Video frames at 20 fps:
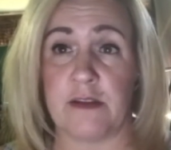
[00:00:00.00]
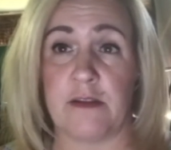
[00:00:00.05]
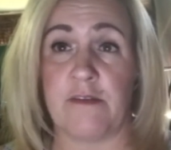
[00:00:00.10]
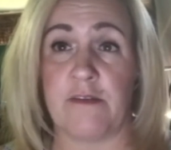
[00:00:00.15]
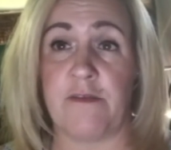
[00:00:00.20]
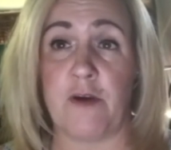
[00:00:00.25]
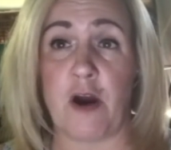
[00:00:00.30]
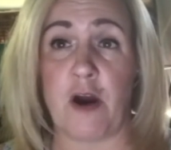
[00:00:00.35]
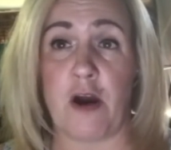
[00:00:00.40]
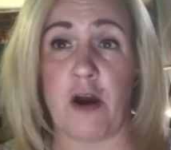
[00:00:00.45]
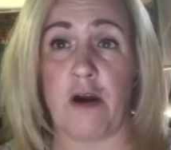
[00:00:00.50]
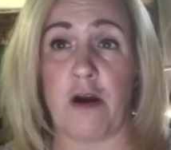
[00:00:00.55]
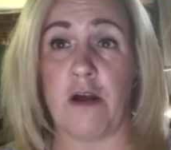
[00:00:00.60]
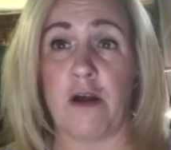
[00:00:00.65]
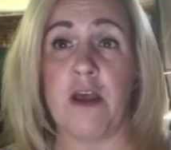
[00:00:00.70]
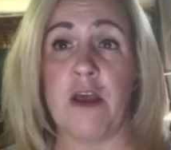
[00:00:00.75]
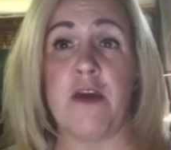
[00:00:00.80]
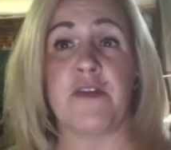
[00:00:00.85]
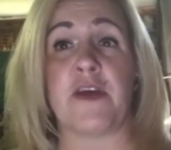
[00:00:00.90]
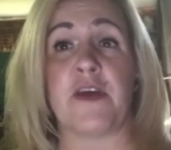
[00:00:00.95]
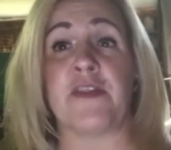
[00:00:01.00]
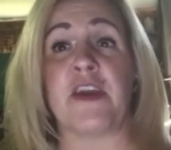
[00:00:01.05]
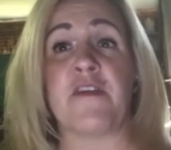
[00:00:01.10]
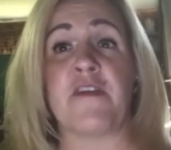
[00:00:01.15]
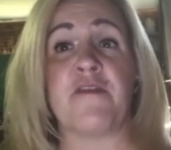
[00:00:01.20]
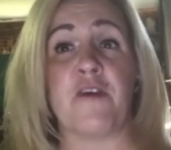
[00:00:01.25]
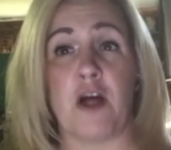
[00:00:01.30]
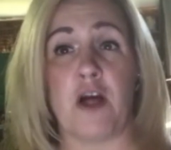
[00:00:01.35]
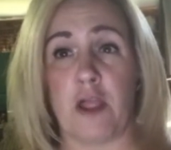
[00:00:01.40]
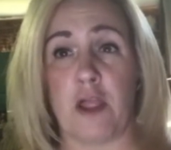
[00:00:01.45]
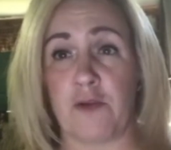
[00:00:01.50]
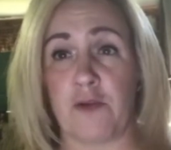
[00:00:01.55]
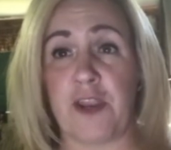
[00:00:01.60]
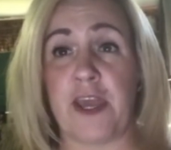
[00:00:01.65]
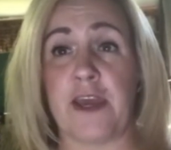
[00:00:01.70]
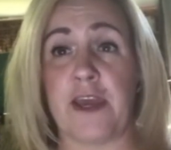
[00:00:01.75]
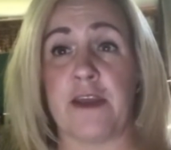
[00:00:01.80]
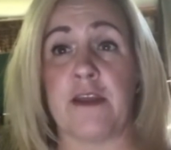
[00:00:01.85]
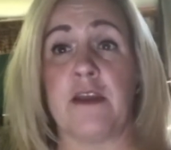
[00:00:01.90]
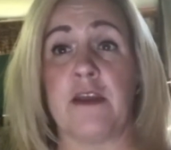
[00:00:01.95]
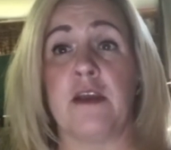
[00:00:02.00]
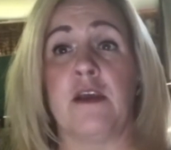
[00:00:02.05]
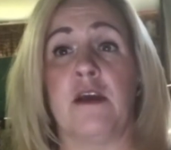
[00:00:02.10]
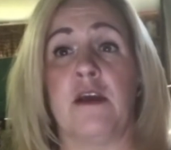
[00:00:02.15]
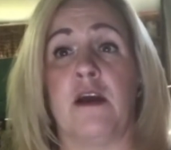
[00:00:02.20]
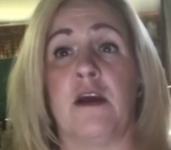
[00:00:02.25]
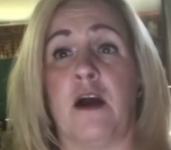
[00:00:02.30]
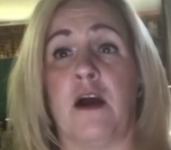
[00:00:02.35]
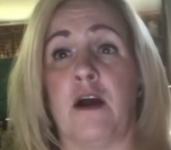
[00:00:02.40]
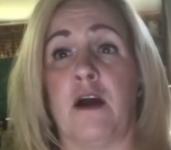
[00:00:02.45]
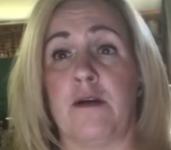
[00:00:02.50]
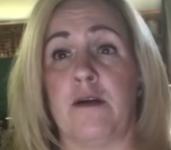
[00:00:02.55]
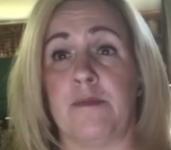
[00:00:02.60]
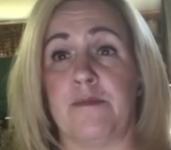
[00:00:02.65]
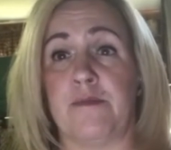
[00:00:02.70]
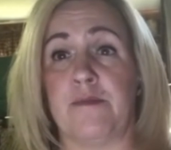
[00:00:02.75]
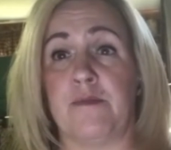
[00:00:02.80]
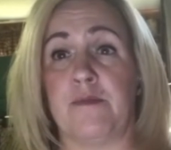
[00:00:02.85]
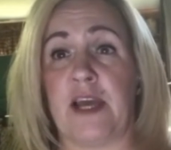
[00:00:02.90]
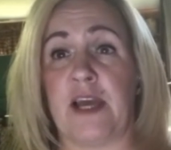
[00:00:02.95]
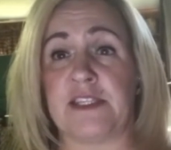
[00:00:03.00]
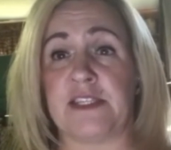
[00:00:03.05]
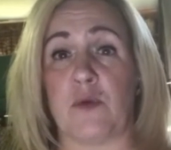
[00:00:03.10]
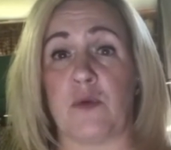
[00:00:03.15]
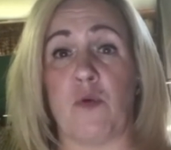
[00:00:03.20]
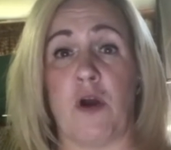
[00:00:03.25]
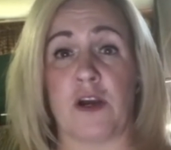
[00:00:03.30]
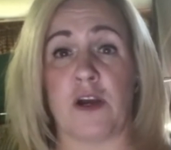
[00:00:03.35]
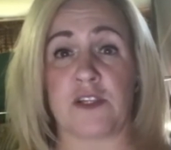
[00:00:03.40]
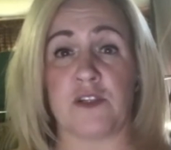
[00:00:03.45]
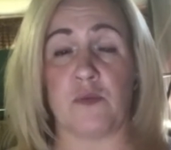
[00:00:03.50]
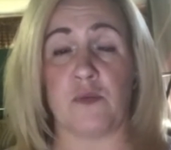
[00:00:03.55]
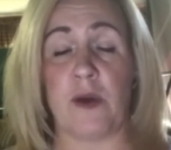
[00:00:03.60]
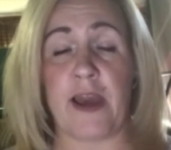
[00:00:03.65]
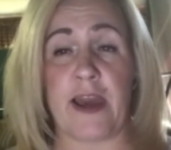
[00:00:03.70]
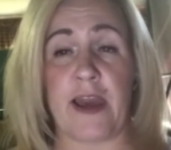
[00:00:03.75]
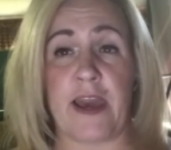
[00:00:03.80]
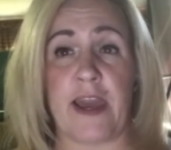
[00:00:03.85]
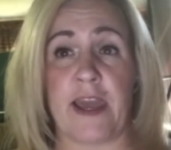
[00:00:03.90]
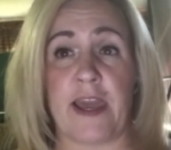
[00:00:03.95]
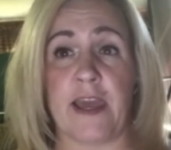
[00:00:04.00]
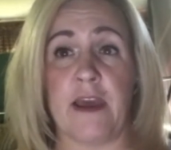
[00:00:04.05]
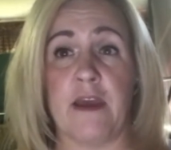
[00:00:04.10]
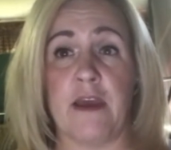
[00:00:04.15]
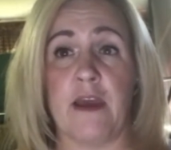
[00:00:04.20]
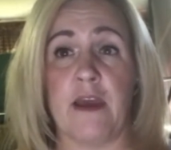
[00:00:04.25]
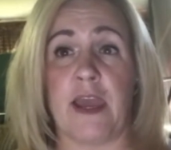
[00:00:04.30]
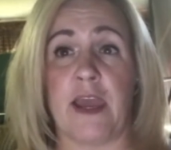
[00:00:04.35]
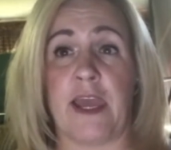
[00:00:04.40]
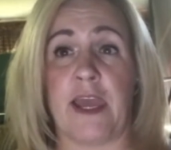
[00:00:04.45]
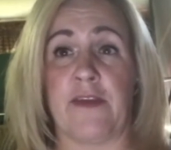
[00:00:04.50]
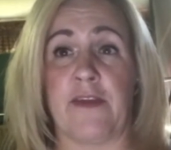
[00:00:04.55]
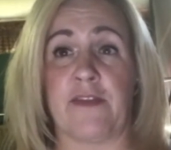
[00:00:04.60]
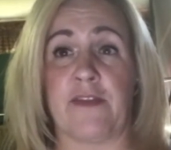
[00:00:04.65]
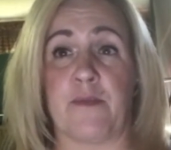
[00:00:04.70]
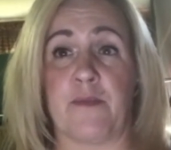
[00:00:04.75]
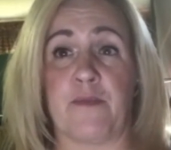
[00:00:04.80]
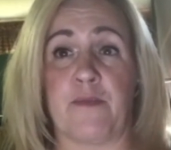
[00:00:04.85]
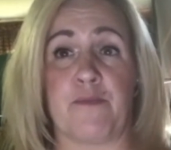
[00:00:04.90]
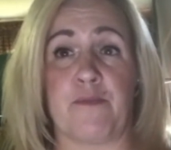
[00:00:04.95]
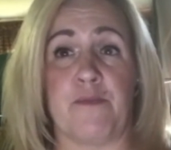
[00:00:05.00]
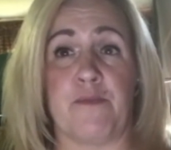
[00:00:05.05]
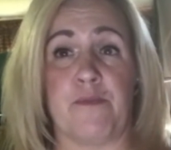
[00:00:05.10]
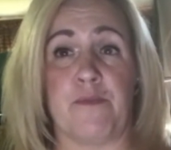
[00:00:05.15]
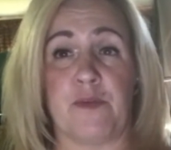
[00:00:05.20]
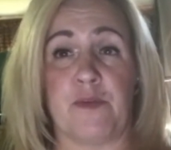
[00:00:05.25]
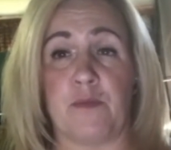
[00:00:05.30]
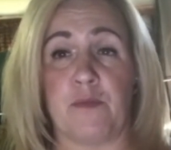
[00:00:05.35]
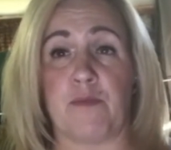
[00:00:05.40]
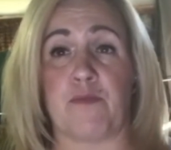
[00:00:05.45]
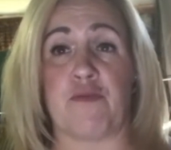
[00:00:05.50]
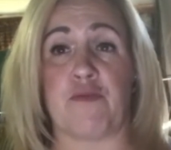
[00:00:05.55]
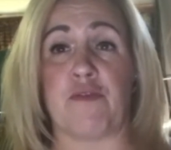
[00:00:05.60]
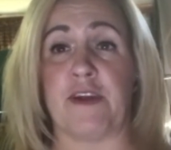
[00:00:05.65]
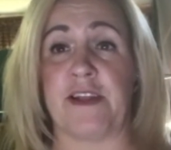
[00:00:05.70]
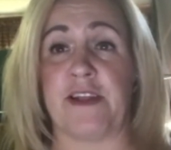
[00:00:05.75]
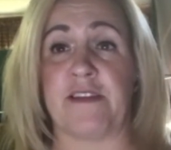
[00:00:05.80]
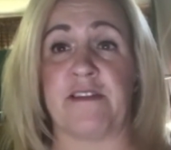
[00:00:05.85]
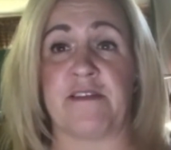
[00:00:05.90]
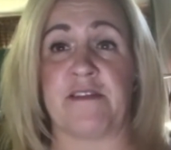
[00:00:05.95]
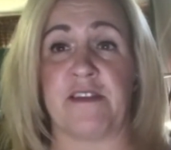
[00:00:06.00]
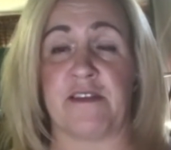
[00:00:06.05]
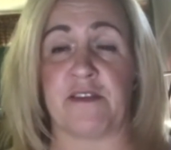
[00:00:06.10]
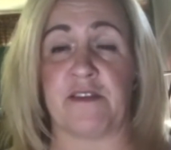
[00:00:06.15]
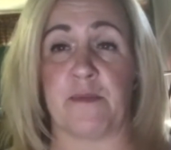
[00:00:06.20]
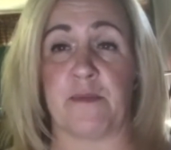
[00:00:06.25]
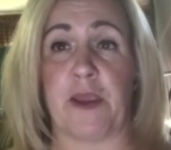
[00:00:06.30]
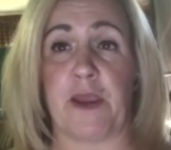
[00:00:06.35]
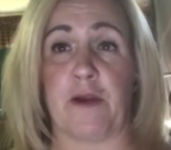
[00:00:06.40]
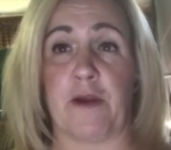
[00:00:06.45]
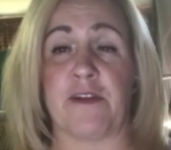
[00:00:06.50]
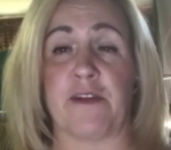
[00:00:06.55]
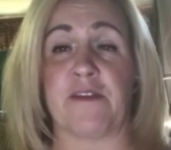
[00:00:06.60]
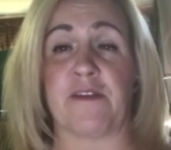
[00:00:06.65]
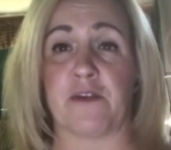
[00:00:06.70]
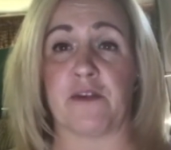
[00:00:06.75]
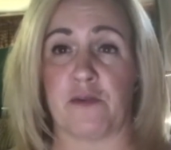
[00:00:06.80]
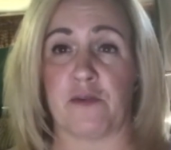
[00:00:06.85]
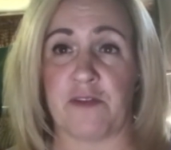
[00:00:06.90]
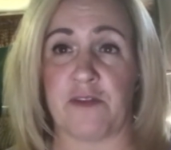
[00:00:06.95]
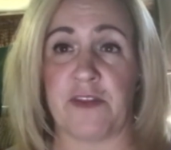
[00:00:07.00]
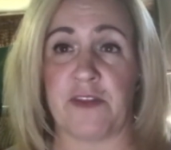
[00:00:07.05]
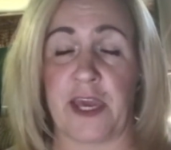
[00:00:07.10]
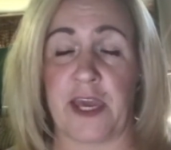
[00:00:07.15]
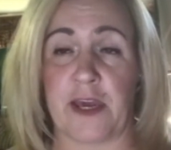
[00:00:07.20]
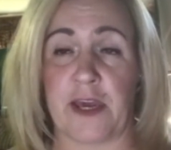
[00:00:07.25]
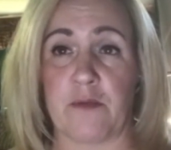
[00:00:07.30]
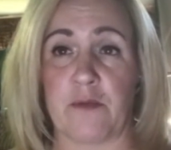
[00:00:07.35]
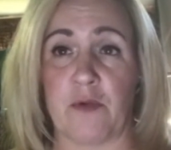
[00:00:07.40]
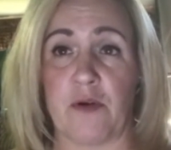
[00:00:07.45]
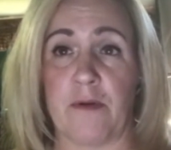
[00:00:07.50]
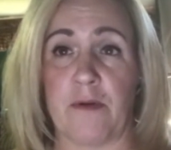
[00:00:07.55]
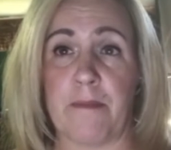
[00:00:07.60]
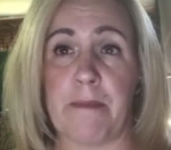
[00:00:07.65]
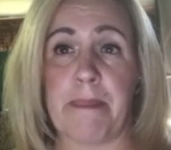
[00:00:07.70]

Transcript: fall. And they followed it as it walked away, and the prints disappeared, and so did the animal.